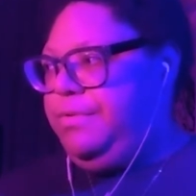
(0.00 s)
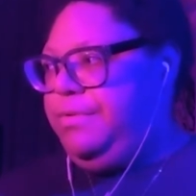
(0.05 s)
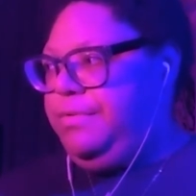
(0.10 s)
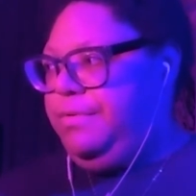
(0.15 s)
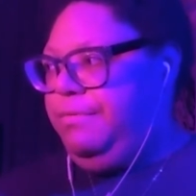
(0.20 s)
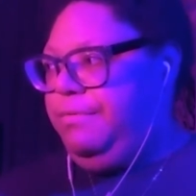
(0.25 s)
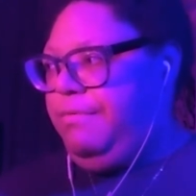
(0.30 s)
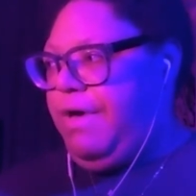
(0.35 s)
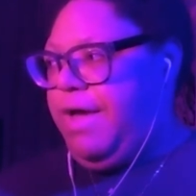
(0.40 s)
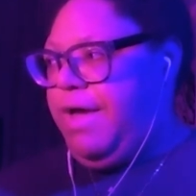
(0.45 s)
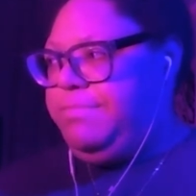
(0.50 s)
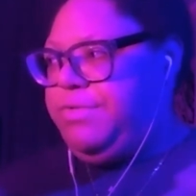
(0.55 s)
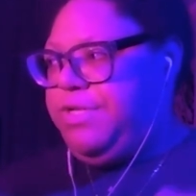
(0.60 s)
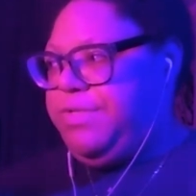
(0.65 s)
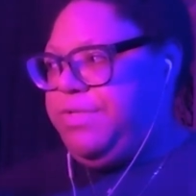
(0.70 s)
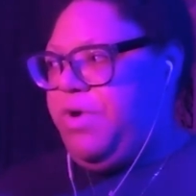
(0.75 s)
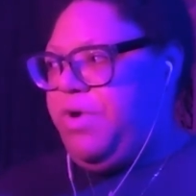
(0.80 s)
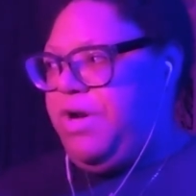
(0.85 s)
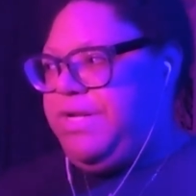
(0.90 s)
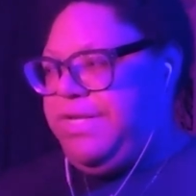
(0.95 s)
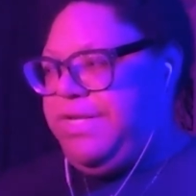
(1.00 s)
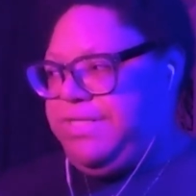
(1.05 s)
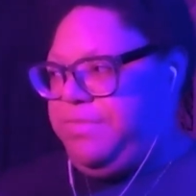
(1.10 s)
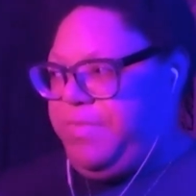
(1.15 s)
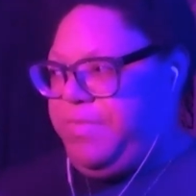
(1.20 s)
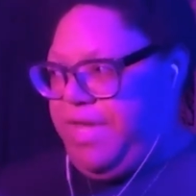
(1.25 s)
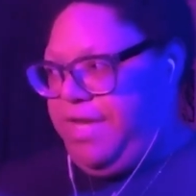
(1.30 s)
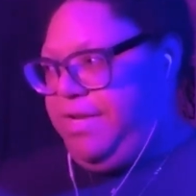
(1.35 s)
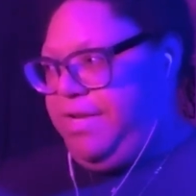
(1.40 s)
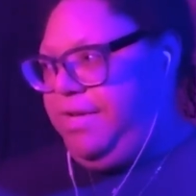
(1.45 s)
I'm just
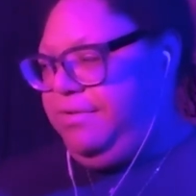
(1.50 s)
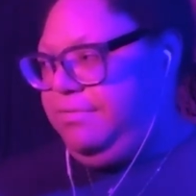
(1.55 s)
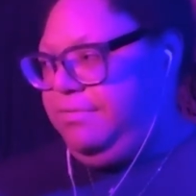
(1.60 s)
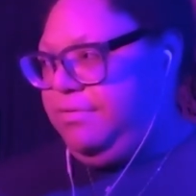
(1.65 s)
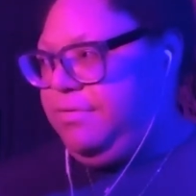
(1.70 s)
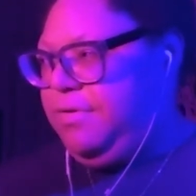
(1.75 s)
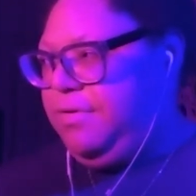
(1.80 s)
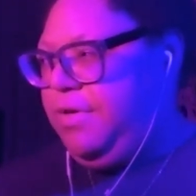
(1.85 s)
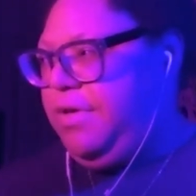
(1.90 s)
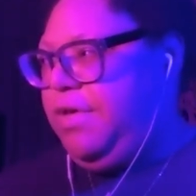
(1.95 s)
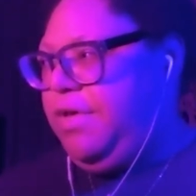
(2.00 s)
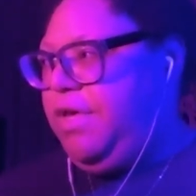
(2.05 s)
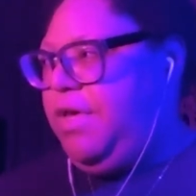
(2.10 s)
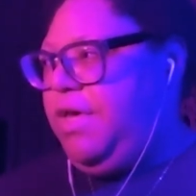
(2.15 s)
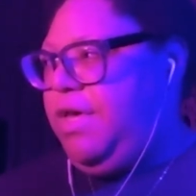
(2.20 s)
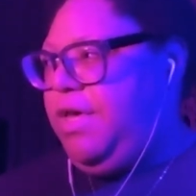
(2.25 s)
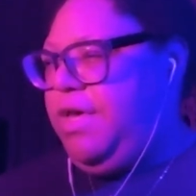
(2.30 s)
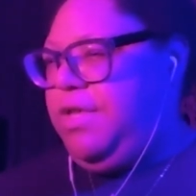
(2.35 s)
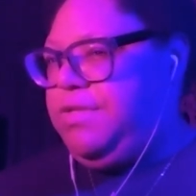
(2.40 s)
participating. And